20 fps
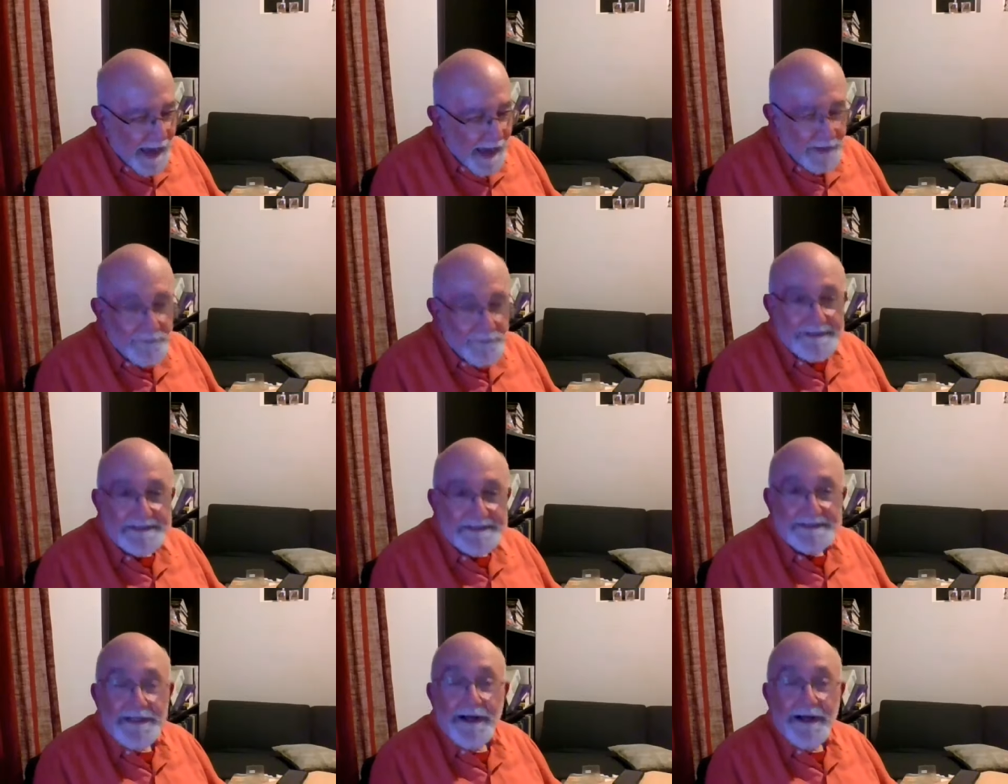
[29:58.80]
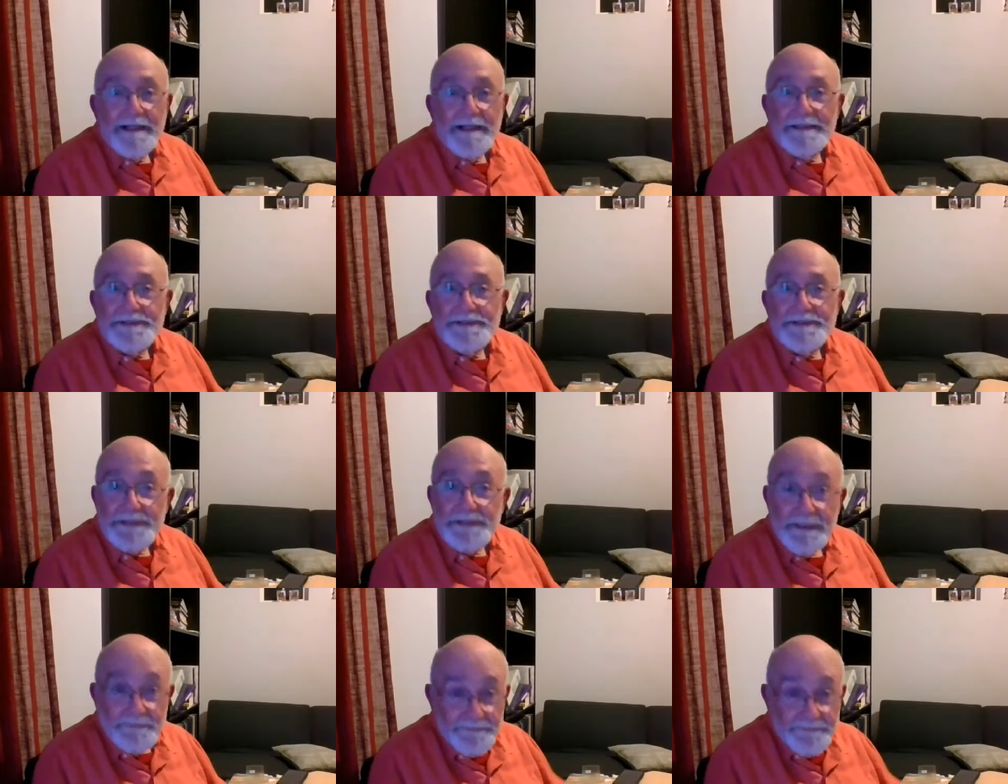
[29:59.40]
high
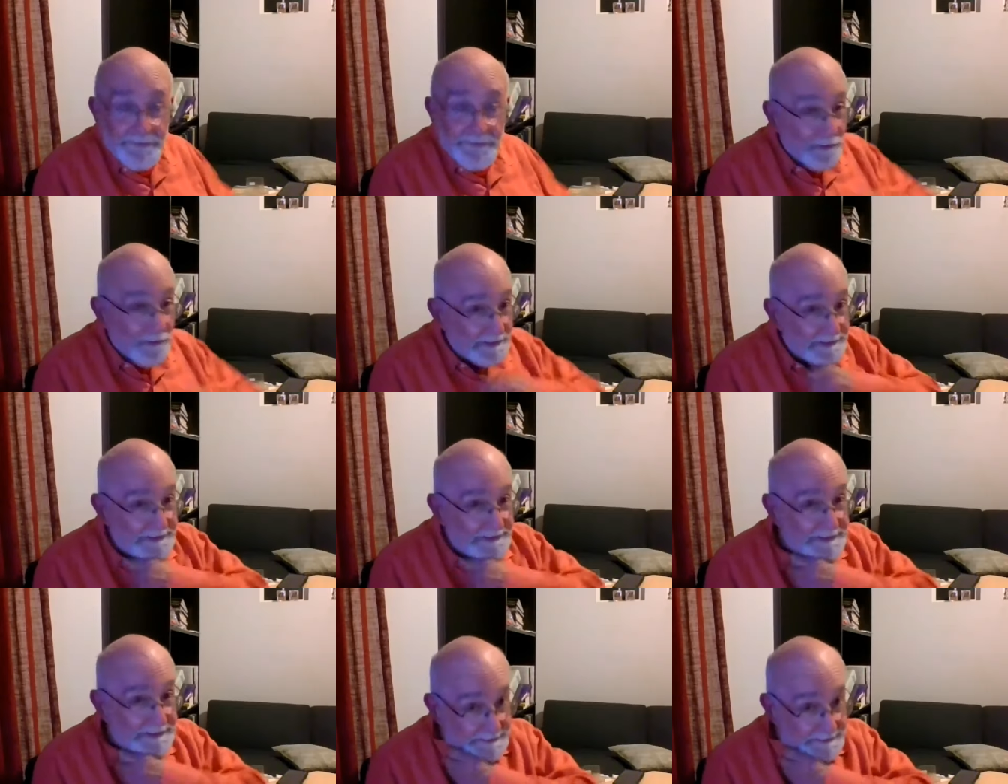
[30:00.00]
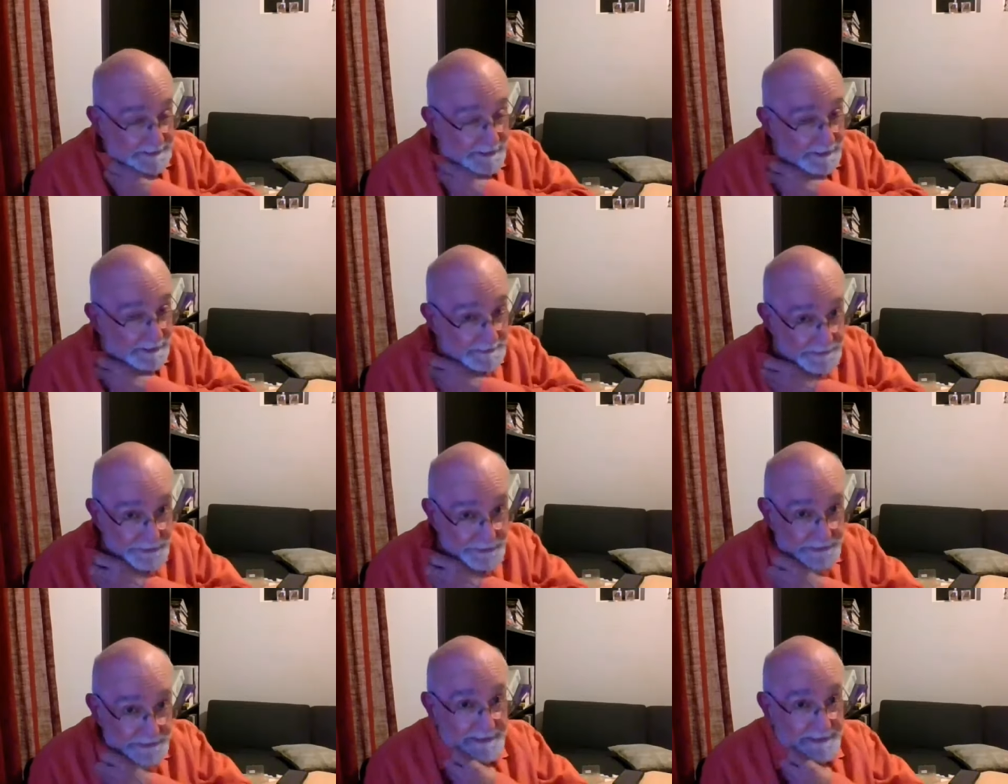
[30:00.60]
Christology focuses
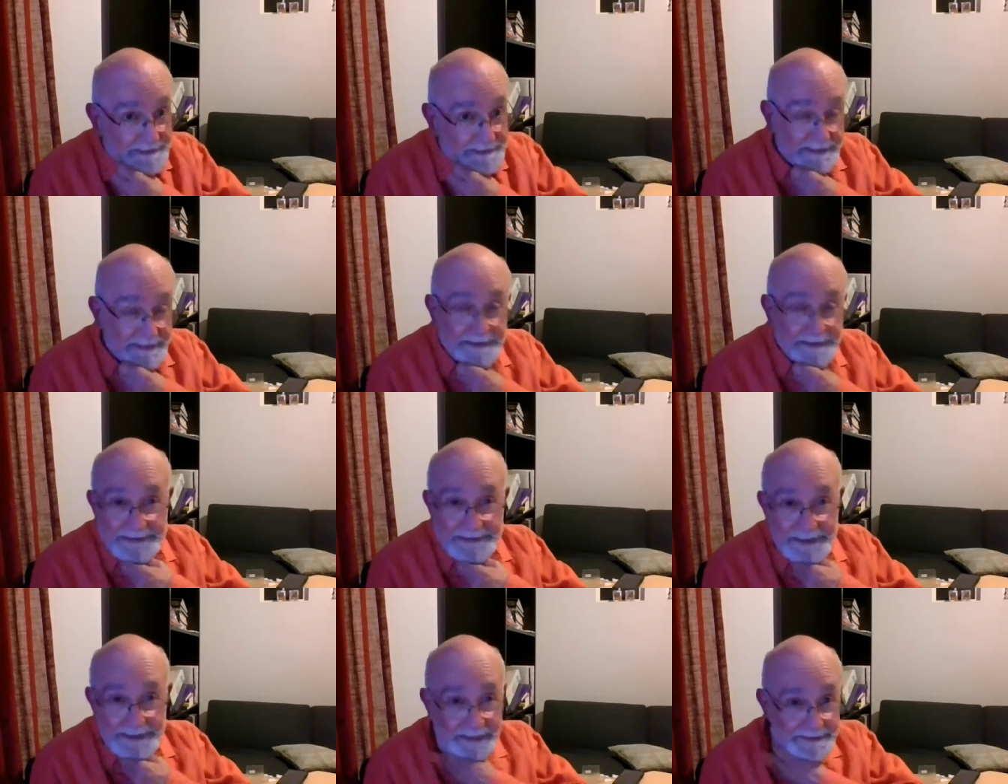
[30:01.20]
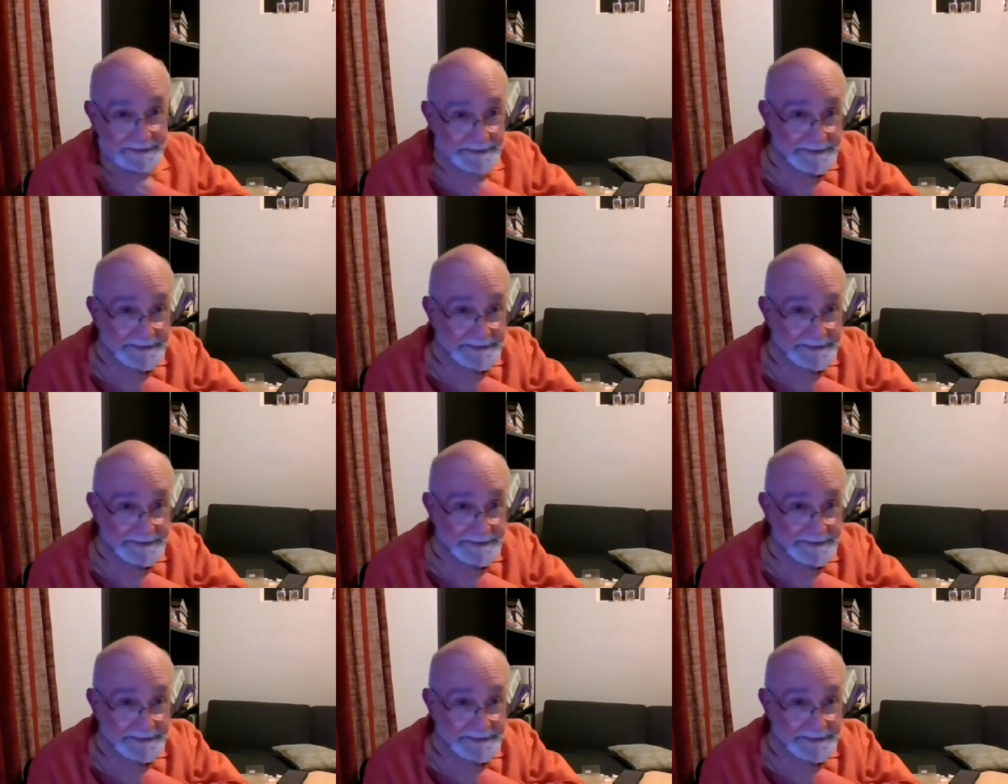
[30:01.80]
on Jesus